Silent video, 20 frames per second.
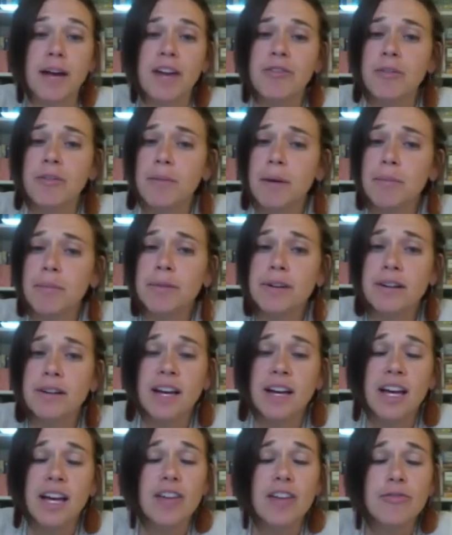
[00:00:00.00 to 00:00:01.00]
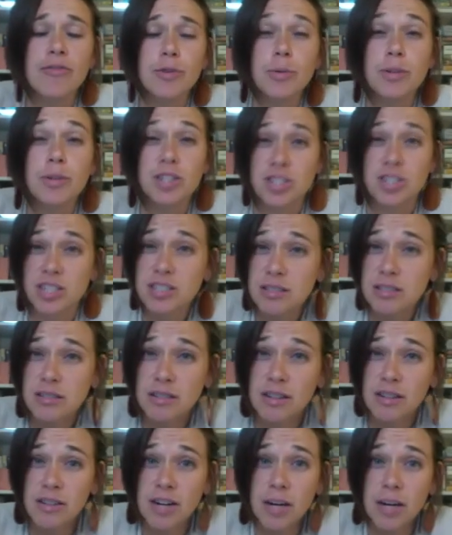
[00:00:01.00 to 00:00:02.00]
And remember, if you are just
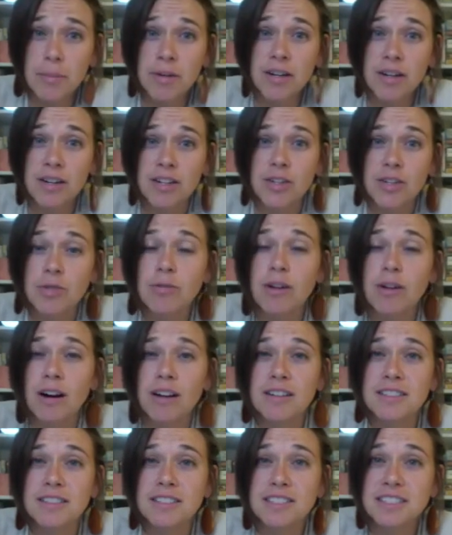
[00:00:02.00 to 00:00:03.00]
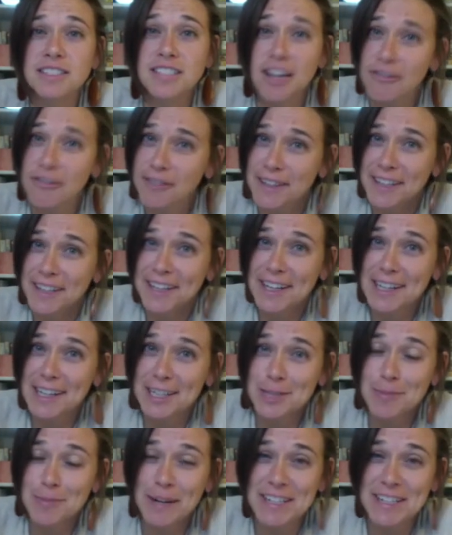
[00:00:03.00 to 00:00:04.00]
learning grammar, you are definitely not
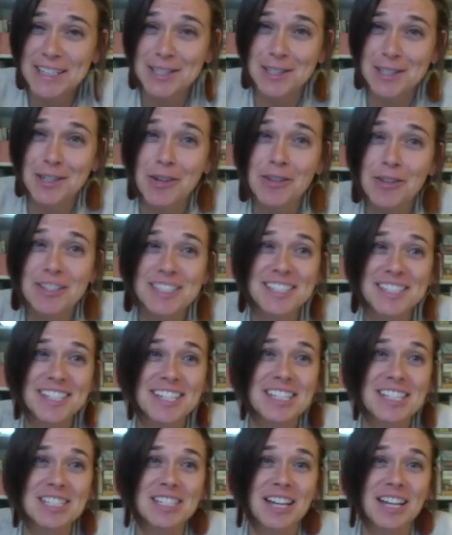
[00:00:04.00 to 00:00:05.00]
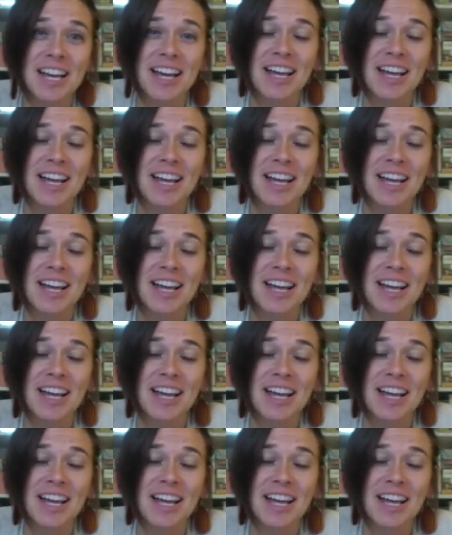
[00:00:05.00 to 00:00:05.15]
expected to know these things.